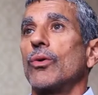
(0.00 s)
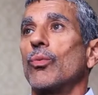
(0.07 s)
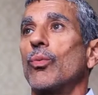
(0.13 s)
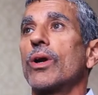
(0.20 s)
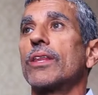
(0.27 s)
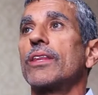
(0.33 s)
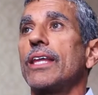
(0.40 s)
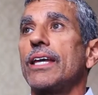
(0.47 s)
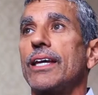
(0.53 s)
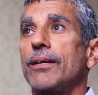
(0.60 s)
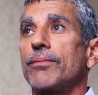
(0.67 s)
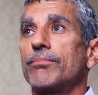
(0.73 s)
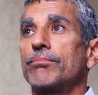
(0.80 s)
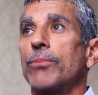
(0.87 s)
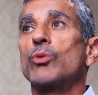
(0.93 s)
One of the
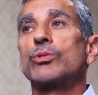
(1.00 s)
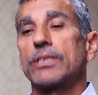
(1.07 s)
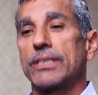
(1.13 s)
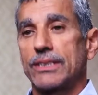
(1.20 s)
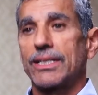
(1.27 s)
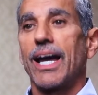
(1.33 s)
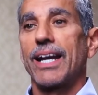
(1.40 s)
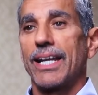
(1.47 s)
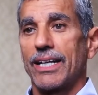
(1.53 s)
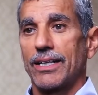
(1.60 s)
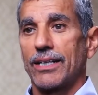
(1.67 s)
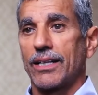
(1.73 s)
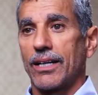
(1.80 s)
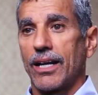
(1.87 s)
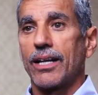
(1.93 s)
most exciting
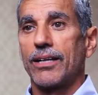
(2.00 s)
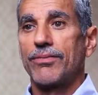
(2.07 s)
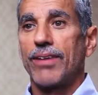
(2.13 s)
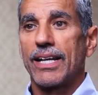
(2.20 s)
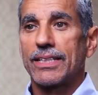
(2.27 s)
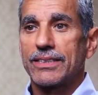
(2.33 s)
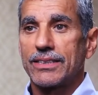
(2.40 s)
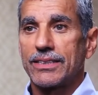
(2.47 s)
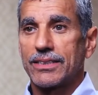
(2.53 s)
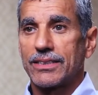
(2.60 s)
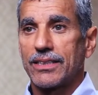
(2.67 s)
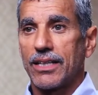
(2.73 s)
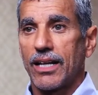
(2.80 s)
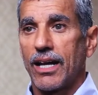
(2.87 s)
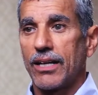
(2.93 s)

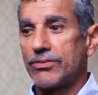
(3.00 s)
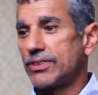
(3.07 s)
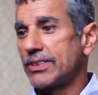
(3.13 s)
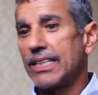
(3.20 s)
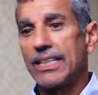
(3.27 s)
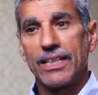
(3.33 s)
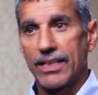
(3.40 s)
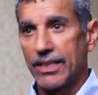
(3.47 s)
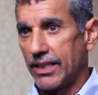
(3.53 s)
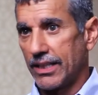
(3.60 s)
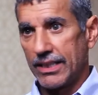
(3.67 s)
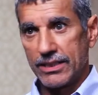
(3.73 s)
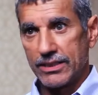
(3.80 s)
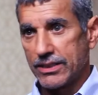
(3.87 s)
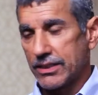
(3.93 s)
advances I've seen in
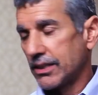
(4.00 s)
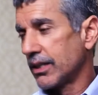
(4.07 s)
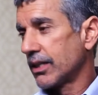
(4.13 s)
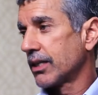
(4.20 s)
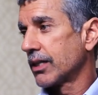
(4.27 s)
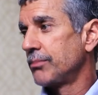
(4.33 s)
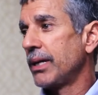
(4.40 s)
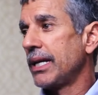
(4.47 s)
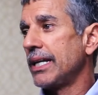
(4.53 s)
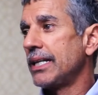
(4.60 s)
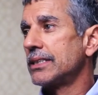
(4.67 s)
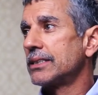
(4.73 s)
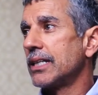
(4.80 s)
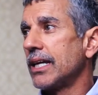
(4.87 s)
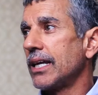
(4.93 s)
these
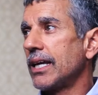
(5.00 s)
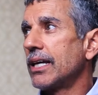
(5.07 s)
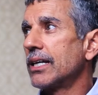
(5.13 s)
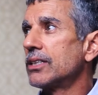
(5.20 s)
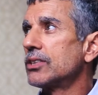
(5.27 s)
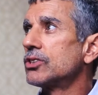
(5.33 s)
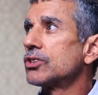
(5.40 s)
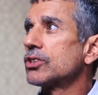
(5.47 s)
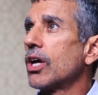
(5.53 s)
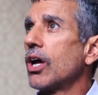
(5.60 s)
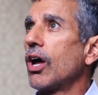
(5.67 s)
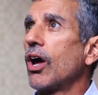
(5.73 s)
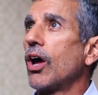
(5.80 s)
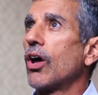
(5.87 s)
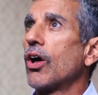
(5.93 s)
committees is
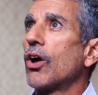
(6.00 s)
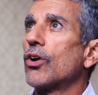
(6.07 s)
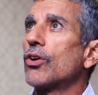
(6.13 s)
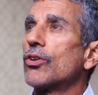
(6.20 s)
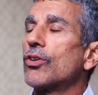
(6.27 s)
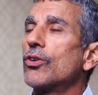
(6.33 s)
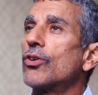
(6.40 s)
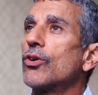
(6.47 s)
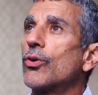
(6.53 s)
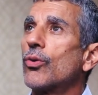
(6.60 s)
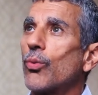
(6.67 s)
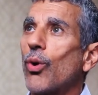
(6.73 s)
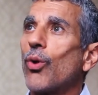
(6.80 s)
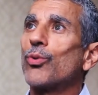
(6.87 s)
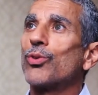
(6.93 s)
the
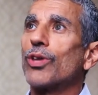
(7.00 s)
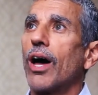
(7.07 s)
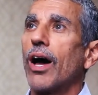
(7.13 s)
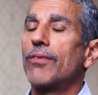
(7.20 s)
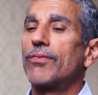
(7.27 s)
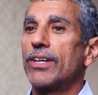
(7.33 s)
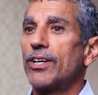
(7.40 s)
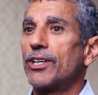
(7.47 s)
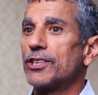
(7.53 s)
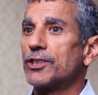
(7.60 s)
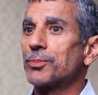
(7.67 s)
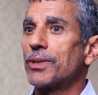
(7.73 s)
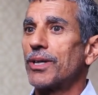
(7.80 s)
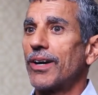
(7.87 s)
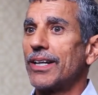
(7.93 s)
growth of
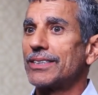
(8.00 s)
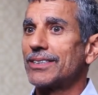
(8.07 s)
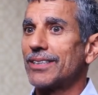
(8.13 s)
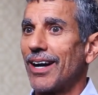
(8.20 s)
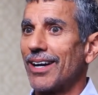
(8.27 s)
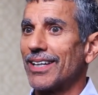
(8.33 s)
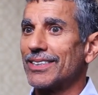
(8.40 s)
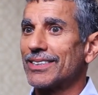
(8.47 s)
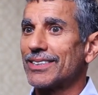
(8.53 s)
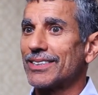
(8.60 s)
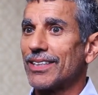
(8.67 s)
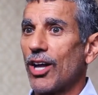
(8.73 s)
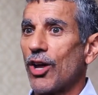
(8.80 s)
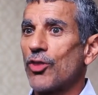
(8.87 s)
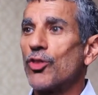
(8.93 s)
interdisciplinary
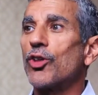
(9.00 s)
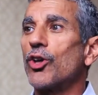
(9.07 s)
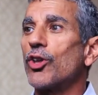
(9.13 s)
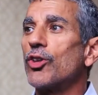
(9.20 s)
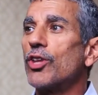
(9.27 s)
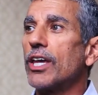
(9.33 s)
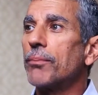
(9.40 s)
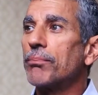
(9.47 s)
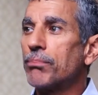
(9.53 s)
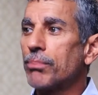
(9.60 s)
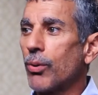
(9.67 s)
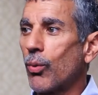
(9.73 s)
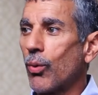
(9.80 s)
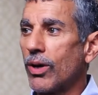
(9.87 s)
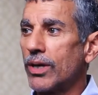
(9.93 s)
science, the, the
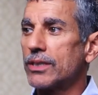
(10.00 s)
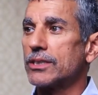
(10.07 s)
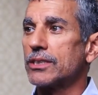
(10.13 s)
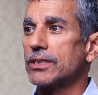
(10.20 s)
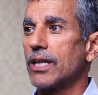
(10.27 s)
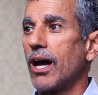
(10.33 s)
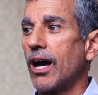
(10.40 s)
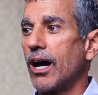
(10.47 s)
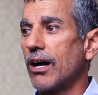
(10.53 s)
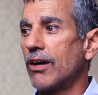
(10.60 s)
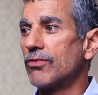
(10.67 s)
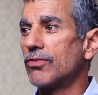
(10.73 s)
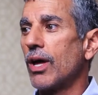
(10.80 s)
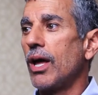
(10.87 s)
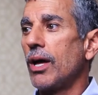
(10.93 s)
importance
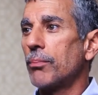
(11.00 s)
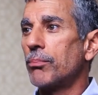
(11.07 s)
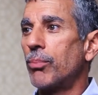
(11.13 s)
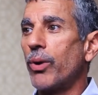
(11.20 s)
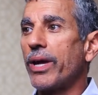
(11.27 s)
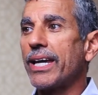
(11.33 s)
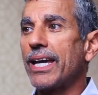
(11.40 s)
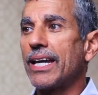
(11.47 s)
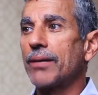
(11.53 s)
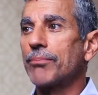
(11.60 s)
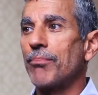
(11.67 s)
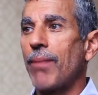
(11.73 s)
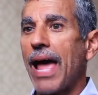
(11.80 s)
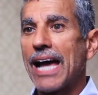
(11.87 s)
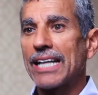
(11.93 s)
of bringing
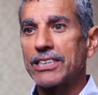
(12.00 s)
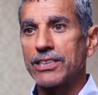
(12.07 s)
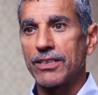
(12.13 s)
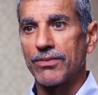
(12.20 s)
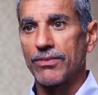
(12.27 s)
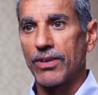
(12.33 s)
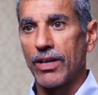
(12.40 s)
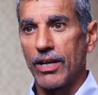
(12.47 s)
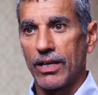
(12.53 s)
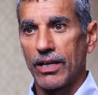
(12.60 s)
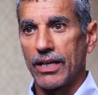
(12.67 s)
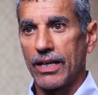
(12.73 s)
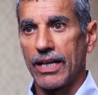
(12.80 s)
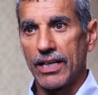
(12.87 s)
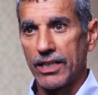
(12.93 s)
massive
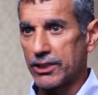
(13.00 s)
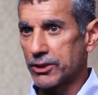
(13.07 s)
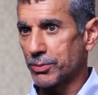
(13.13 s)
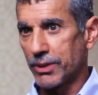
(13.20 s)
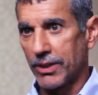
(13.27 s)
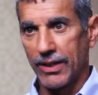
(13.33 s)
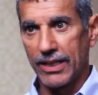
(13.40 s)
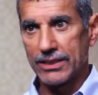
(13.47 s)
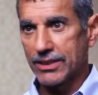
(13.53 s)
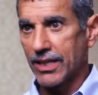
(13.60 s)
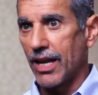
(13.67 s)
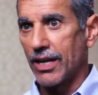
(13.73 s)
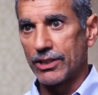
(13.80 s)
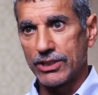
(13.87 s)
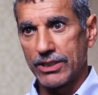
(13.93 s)
interdisciplinary
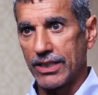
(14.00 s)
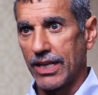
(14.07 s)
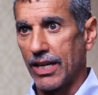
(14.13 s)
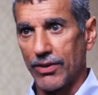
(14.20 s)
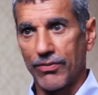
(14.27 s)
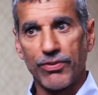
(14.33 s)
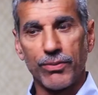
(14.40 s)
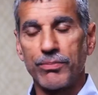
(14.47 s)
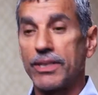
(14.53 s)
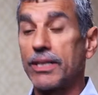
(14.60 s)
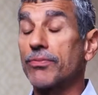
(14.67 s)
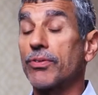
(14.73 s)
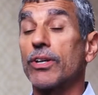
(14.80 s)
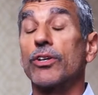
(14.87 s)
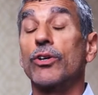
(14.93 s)
scholars together from
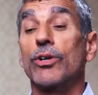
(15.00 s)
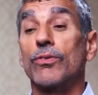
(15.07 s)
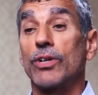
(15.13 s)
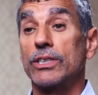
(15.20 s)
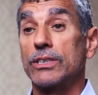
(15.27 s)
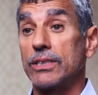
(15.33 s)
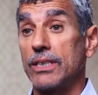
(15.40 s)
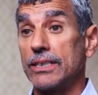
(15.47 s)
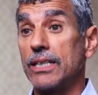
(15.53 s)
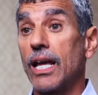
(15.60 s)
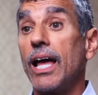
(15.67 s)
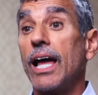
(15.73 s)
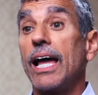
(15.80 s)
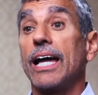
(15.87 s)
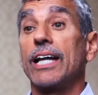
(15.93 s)
different universities
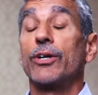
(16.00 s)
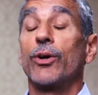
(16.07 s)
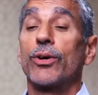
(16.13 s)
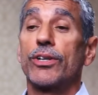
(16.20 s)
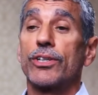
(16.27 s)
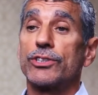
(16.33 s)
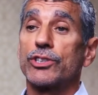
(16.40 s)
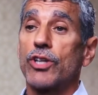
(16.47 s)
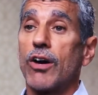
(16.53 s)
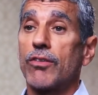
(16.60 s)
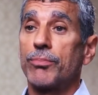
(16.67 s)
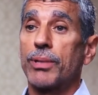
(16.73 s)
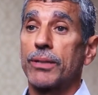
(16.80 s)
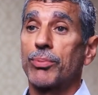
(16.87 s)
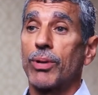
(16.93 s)
in order to
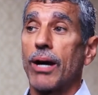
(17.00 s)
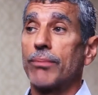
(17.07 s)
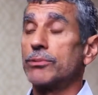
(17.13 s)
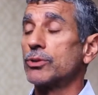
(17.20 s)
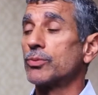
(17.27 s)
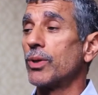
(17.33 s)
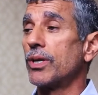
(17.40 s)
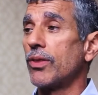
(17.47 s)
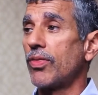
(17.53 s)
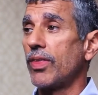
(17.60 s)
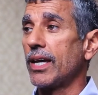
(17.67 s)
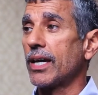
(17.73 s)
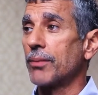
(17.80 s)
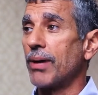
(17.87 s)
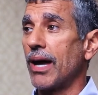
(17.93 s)
solve big problems. When you
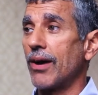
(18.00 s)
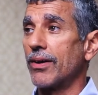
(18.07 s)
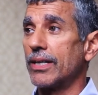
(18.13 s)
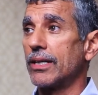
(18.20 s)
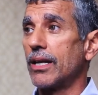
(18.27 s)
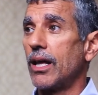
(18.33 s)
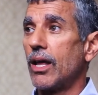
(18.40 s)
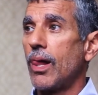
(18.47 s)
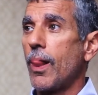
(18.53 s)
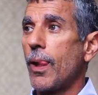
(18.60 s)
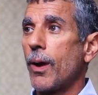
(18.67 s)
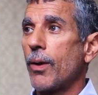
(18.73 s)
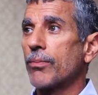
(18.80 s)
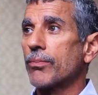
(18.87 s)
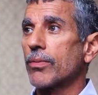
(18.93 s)
think about it,
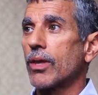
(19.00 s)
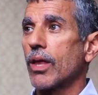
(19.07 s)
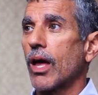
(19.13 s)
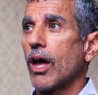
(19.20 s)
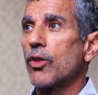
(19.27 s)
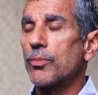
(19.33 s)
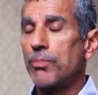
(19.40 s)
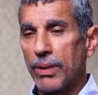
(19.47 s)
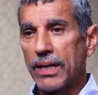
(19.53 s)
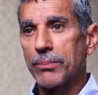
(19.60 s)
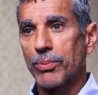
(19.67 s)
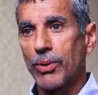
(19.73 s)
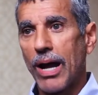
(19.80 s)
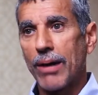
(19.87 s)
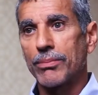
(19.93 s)
big
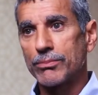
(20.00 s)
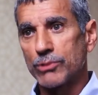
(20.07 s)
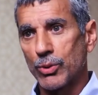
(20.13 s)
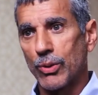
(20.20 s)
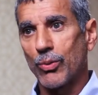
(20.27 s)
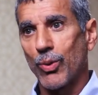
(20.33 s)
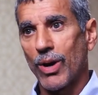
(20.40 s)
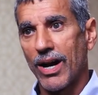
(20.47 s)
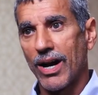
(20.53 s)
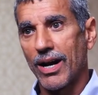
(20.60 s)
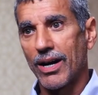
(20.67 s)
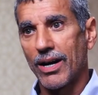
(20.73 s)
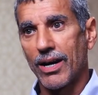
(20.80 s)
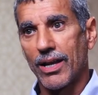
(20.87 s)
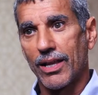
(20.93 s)
problems
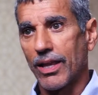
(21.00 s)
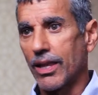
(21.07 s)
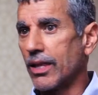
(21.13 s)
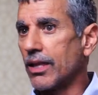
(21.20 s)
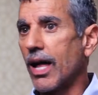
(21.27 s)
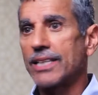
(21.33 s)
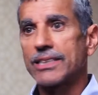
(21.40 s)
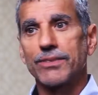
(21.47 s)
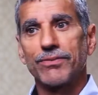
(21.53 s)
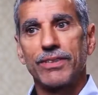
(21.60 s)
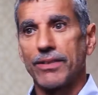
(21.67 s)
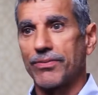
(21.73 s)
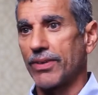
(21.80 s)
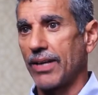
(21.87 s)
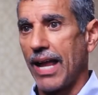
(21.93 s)
require lots of
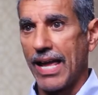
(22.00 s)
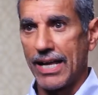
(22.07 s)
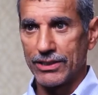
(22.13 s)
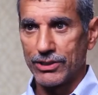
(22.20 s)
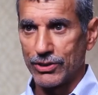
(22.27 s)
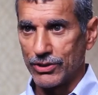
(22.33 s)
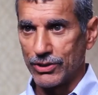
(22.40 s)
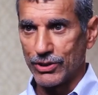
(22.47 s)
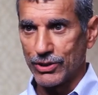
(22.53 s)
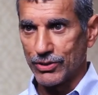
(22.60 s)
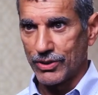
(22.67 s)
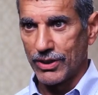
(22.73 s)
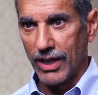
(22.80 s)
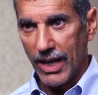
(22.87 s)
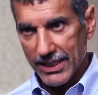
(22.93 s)
different answers,
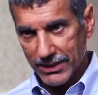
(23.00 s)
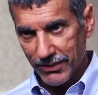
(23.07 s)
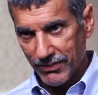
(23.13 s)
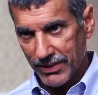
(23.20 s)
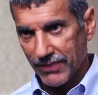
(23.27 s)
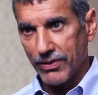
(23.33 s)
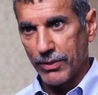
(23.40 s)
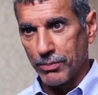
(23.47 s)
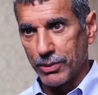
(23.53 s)
lots of different